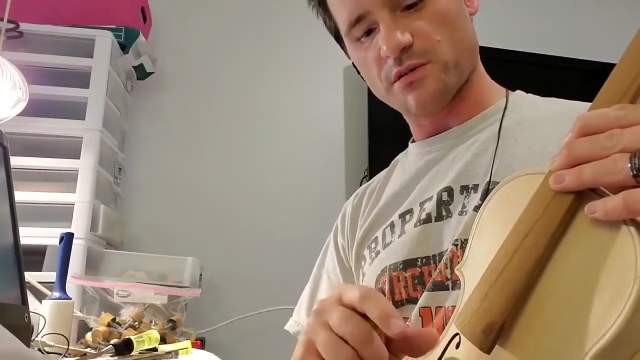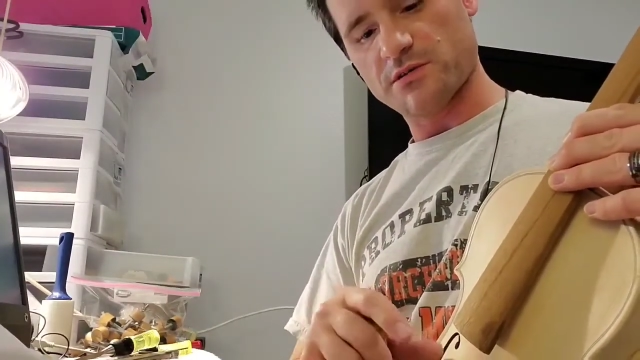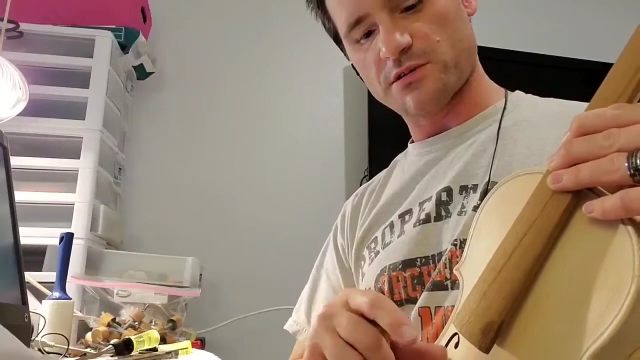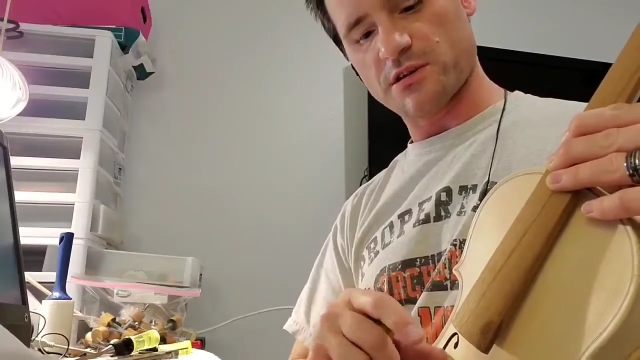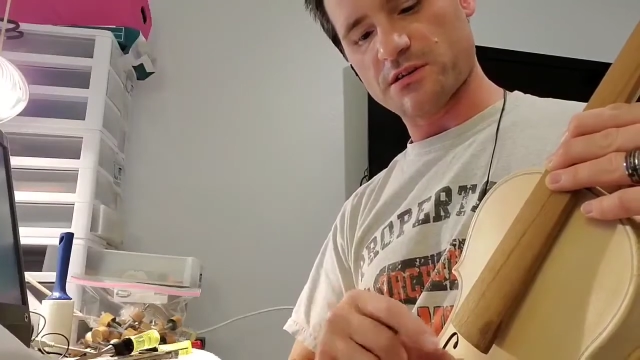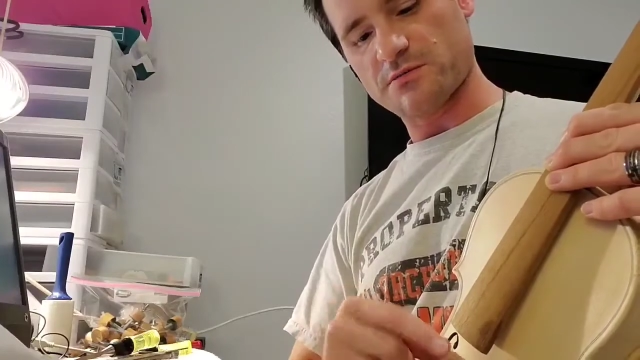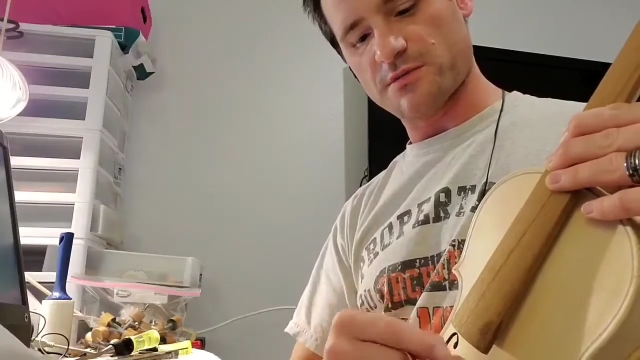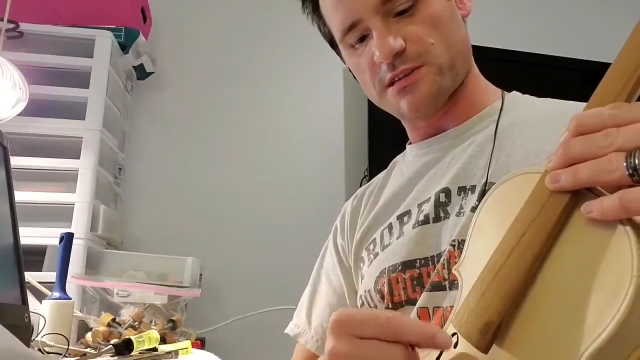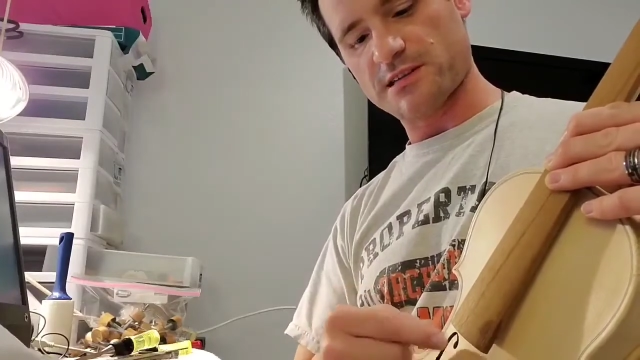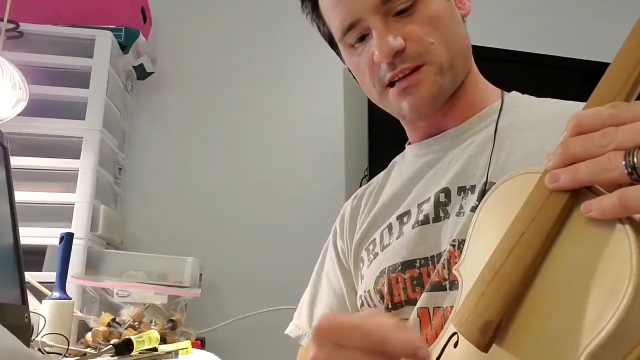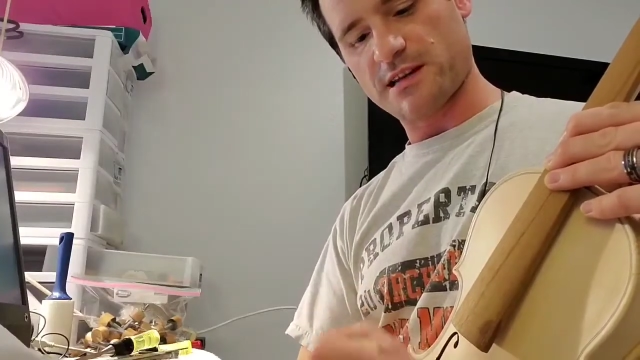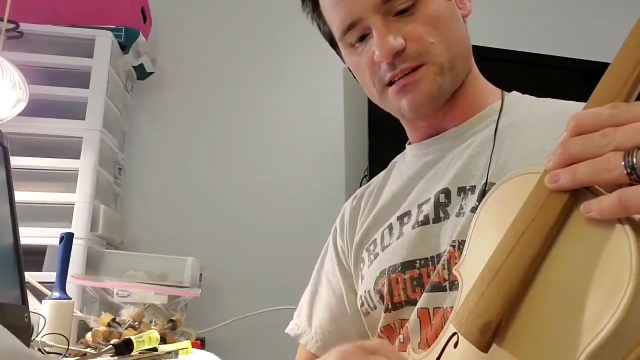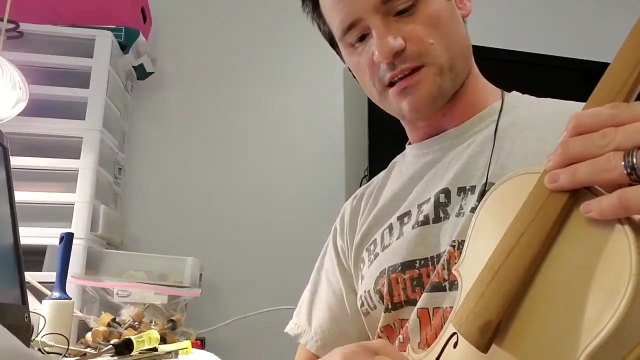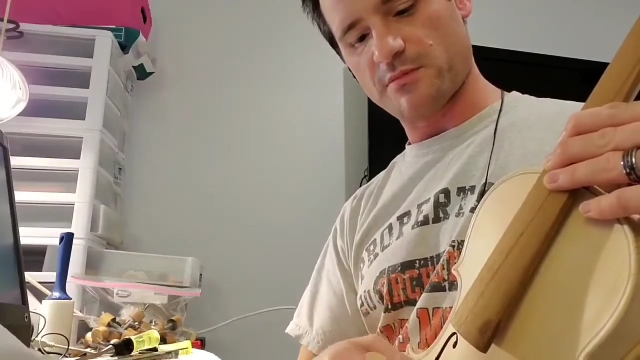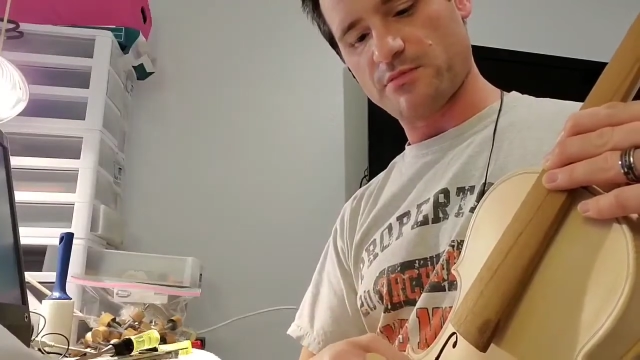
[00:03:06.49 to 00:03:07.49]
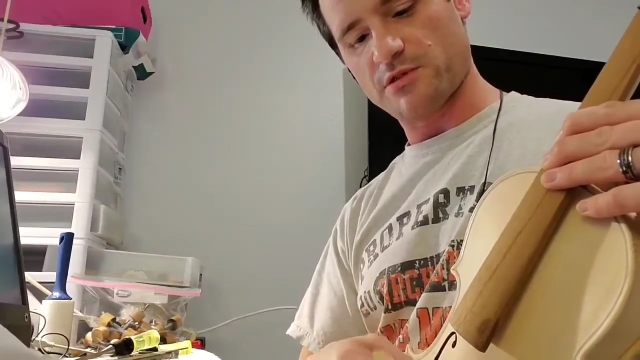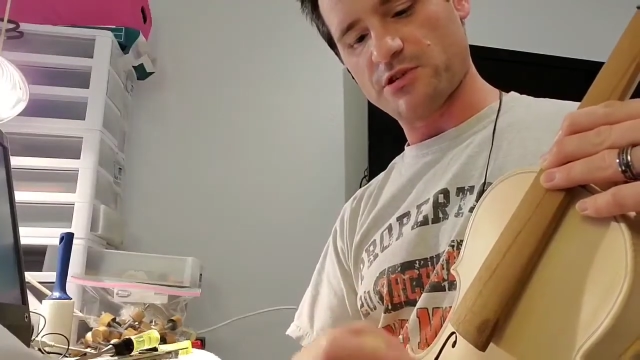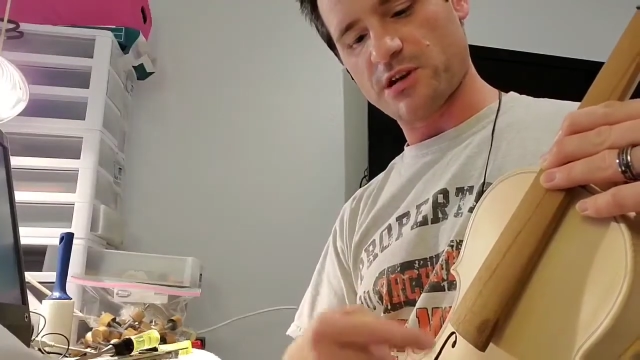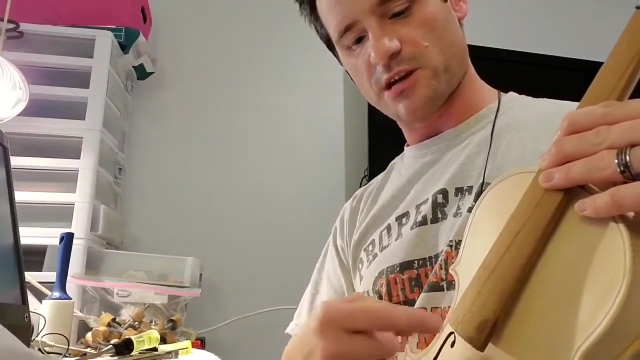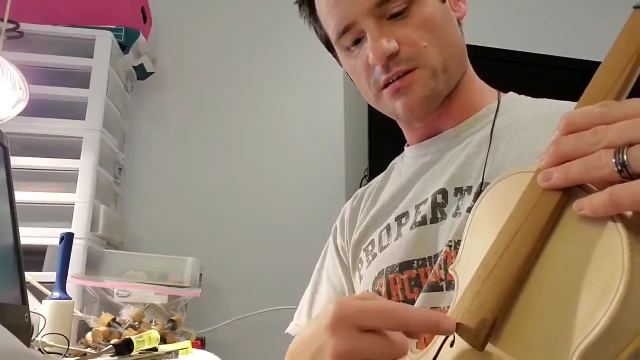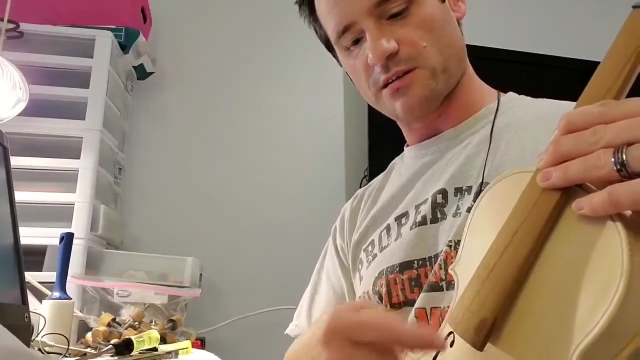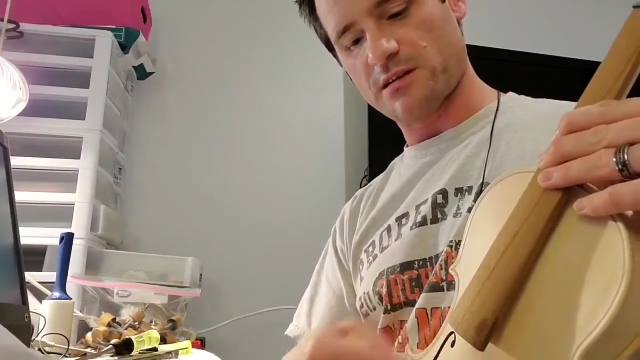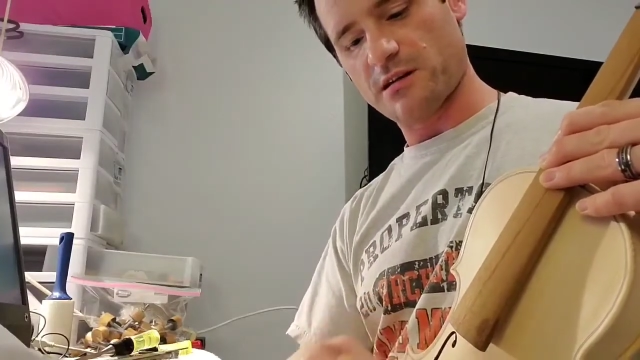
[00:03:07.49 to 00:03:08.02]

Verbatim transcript: adjustments to get that projected